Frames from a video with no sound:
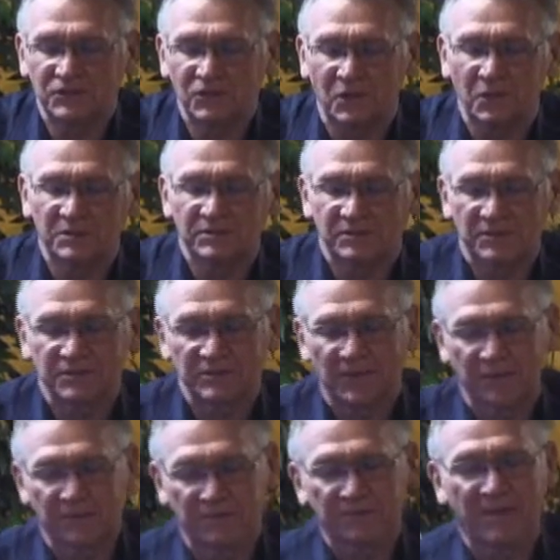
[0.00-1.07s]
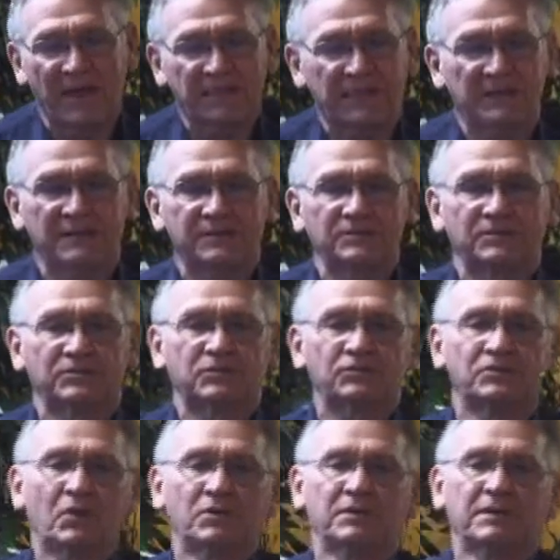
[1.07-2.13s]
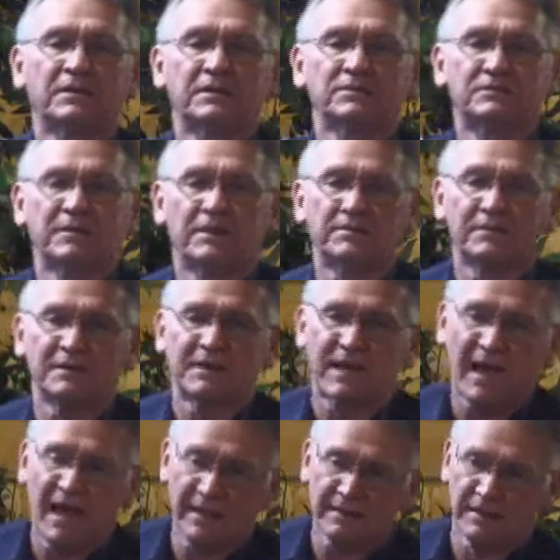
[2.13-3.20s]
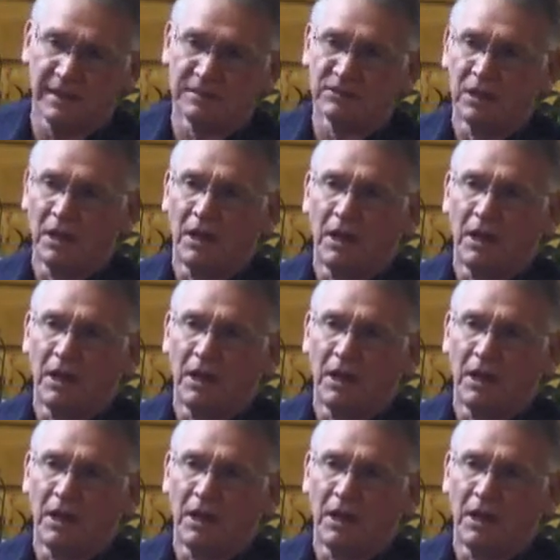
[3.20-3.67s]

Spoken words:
So was the Southern Methodists, and so did the Southern Catholics.